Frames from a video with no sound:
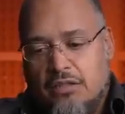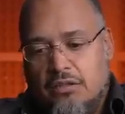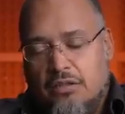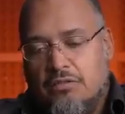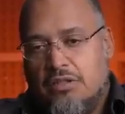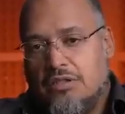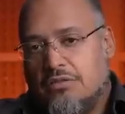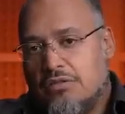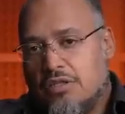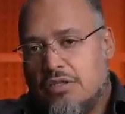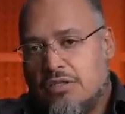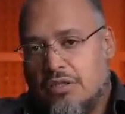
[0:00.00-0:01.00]
you don't
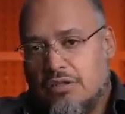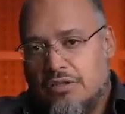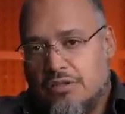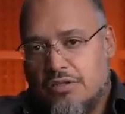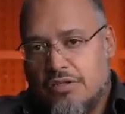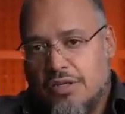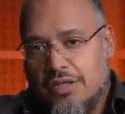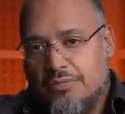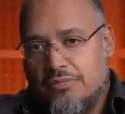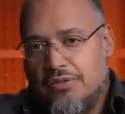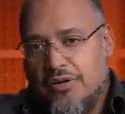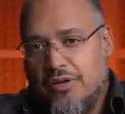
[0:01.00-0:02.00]
start your
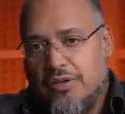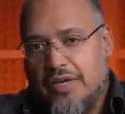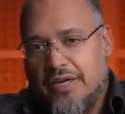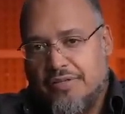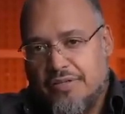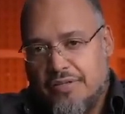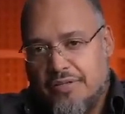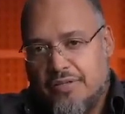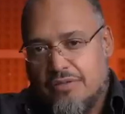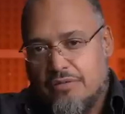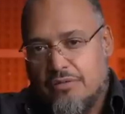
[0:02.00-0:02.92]
startup with all the answers.